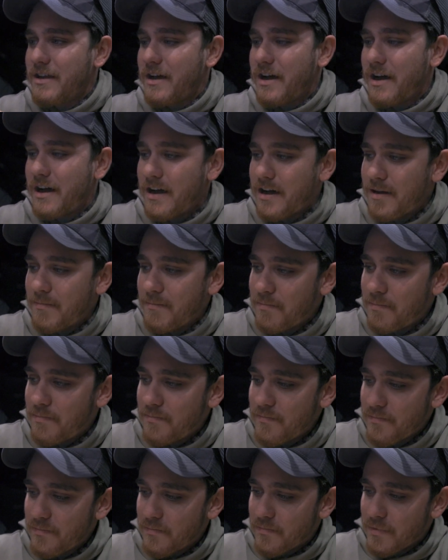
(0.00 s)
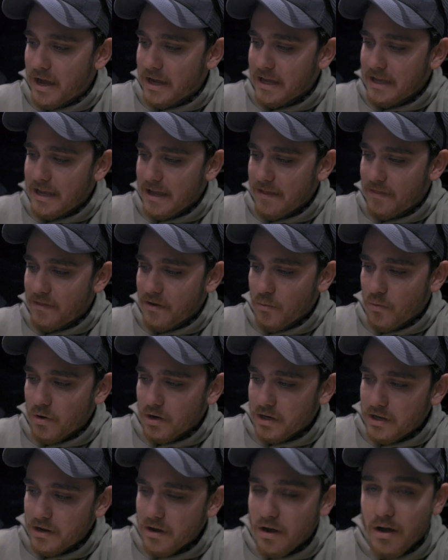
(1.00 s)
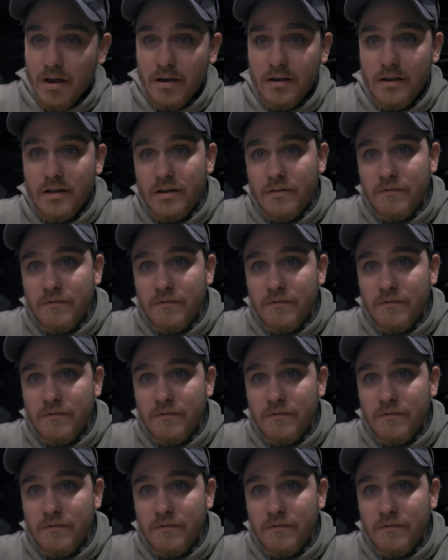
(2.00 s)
Again, they're working on